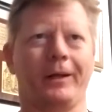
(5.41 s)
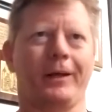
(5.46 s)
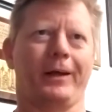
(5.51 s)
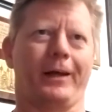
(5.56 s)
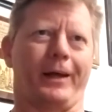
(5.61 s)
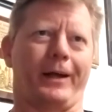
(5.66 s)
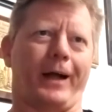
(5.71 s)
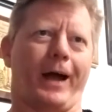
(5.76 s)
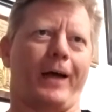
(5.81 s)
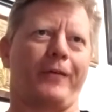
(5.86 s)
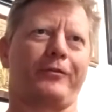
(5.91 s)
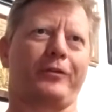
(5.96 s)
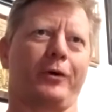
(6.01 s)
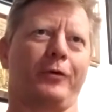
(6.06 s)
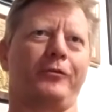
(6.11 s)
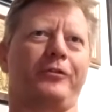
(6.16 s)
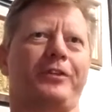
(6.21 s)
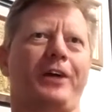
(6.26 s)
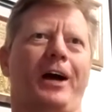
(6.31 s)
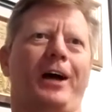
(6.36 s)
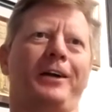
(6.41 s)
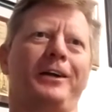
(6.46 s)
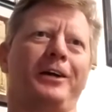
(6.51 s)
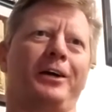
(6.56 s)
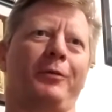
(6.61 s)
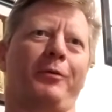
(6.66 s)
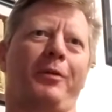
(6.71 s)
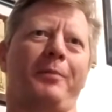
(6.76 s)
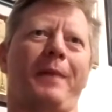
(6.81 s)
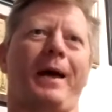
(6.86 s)
Hey guys, Coach Don
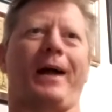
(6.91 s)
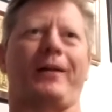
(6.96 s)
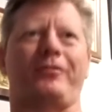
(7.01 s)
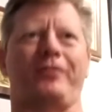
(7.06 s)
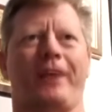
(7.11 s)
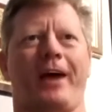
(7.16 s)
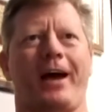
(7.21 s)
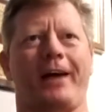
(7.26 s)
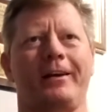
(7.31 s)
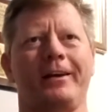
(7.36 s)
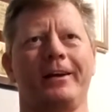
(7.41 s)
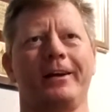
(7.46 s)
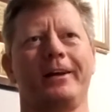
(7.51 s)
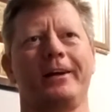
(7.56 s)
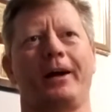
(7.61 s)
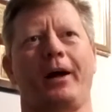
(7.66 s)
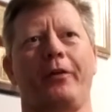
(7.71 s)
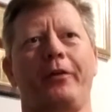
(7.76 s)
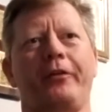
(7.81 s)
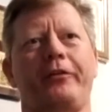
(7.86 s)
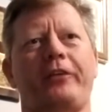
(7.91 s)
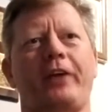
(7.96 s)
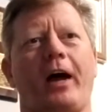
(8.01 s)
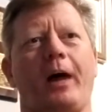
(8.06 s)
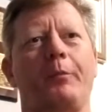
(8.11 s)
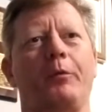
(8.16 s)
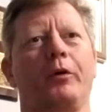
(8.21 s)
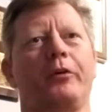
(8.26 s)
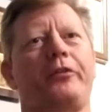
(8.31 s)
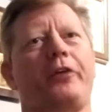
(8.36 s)
here with a Mat Chat. This
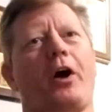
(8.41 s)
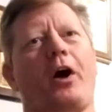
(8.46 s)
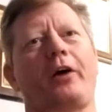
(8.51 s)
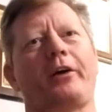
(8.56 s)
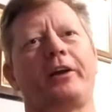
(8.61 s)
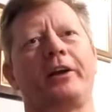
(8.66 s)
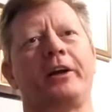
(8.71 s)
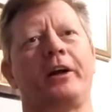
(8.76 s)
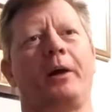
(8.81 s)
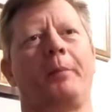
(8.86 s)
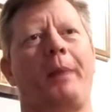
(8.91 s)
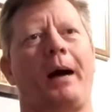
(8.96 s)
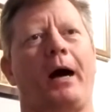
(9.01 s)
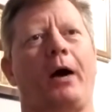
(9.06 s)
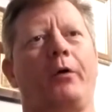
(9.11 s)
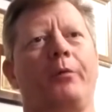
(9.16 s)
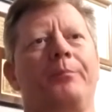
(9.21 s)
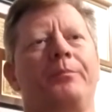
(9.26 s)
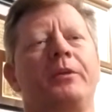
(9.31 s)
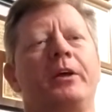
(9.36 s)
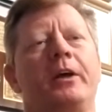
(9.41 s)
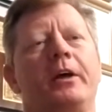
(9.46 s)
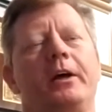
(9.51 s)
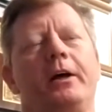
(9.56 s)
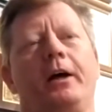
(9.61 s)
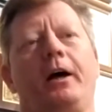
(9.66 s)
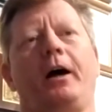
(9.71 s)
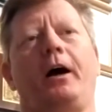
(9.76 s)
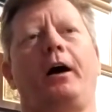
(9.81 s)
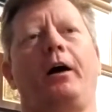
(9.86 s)
time we're talking about
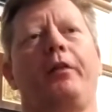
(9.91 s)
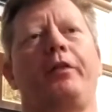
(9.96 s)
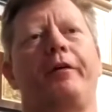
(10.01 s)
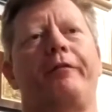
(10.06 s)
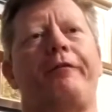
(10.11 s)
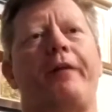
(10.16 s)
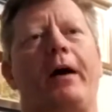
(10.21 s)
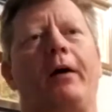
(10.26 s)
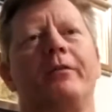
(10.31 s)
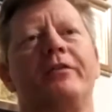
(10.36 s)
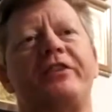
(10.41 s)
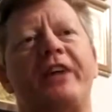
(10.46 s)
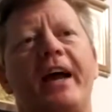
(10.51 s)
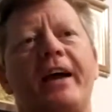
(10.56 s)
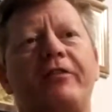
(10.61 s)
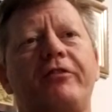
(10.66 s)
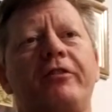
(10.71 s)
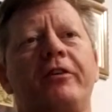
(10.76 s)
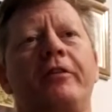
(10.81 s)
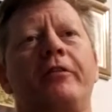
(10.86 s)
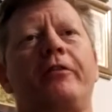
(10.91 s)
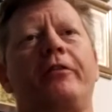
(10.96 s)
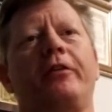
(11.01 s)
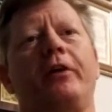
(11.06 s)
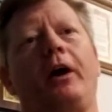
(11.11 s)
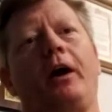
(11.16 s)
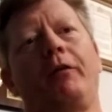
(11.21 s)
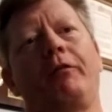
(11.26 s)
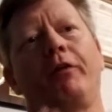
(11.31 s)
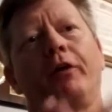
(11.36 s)
the foundations
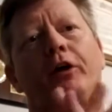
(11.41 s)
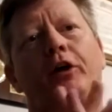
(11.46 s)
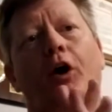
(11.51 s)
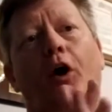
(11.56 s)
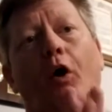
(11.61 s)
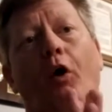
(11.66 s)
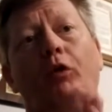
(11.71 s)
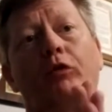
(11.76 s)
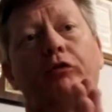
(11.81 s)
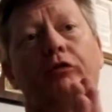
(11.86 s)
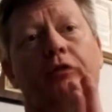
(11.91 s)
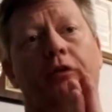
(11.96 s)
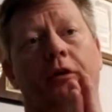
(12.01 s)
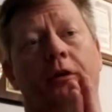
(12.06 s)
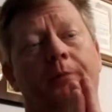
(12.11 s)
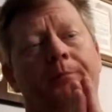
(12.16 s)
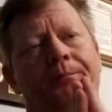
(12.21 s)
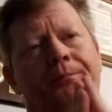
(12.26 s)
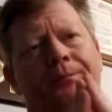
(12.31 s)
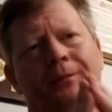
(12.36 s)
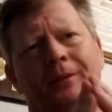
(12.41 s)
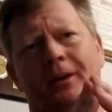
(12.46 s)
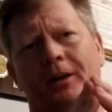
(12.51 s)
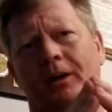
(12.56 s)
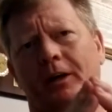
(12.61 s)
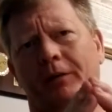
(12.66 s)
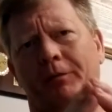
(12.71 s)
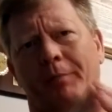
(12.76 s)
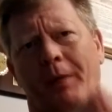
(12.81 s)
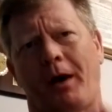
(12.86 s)
of the culture
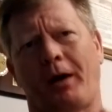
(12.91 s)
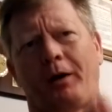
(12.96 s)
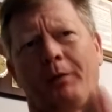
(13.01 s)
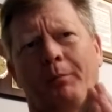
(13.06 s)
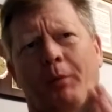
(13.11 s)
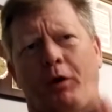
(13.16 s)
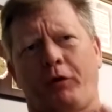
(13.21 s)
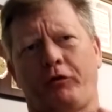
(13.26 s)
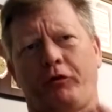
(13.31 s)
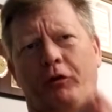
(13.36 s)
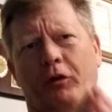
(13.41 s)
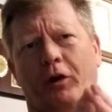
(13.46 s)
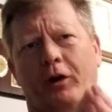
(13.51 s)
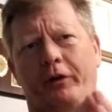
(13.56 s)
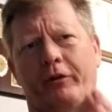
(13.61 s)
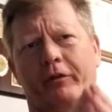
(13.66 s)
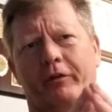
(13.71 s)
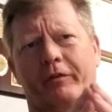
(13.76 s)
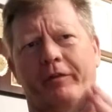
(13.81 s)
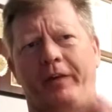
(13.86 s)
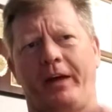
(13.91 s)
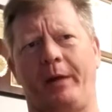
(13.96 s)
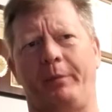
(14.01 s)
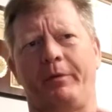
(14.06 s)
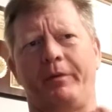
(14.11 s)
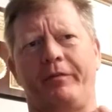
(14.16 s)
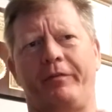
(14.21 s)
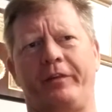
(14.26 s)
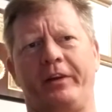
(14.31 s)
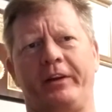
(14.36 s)
of modern martial arts and
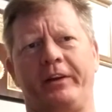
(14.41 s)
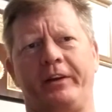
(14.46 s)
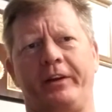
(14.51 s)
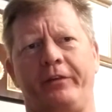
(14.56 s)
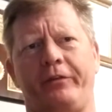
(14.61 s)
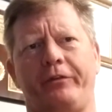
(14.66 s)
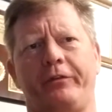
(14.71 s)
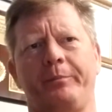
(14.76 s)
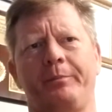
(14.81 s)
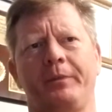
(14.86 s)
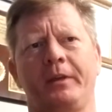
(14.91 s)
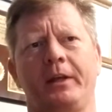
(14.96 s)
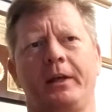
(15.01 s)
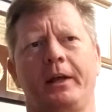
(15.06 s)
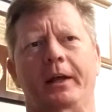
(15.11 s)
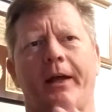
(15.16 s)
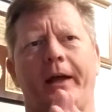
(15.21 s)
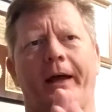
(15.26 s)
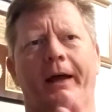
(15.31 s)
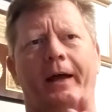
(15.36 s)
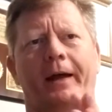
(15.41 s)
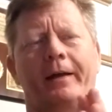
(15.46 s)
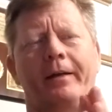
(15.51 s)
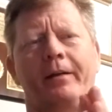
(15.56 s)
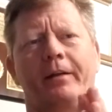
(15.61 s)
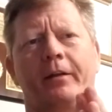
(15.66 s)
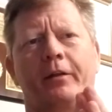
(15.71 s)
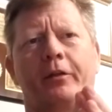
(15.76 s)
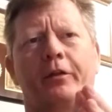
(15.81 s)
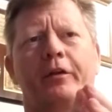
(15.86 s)
family fitness
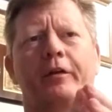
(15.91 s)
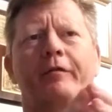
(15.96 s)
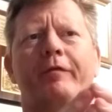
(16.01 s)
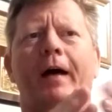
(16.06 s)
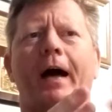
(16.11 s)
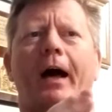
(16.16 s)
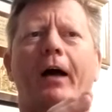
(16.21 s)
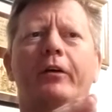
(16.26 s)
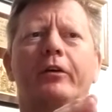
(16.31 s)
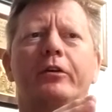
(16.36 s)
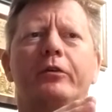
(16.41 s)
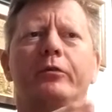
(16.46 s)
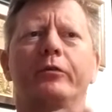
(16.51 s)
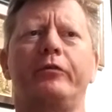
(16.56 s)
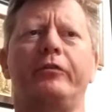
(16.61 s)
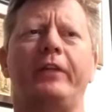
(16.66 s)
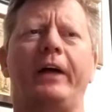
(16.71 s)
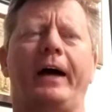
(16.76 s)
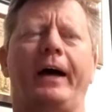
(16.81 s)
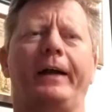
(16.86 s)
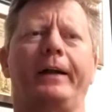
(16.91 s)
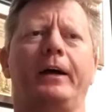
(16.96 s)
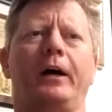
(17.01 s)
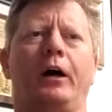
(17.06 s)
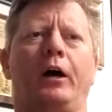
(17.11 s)
and the values that